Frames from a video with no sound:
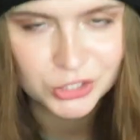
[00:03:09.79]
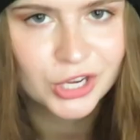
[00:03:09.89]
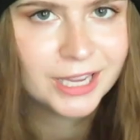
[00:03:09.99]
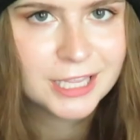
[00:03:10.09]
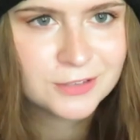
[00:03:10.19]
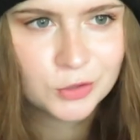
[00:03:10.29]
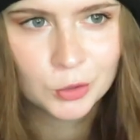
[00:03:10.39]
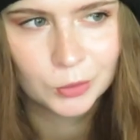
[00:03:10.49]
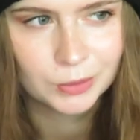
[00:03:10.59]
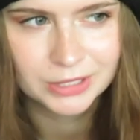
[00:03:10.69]
which I guess if
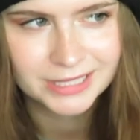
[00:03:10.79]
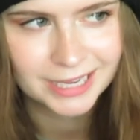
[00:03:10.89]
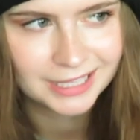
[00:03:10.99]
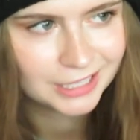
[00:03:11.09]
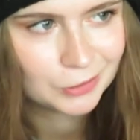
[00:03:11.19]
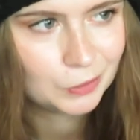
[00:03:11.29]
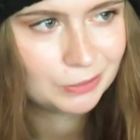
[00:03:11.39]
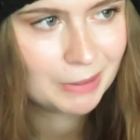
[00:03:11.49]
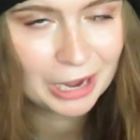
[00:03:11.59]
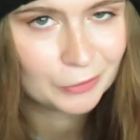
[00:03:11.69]
you're a real psychic, it
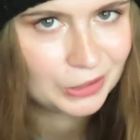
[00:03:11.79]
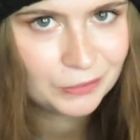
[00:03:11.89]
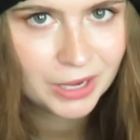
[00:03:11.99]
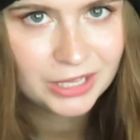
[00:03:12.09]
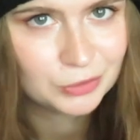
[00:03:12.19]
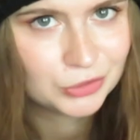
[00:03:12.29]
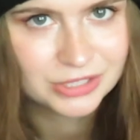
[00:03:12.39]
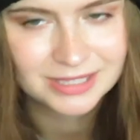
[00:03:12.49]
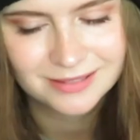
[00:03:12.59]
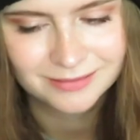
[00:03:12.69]
wouldn't matter anyway. You would
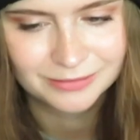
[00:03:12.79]
just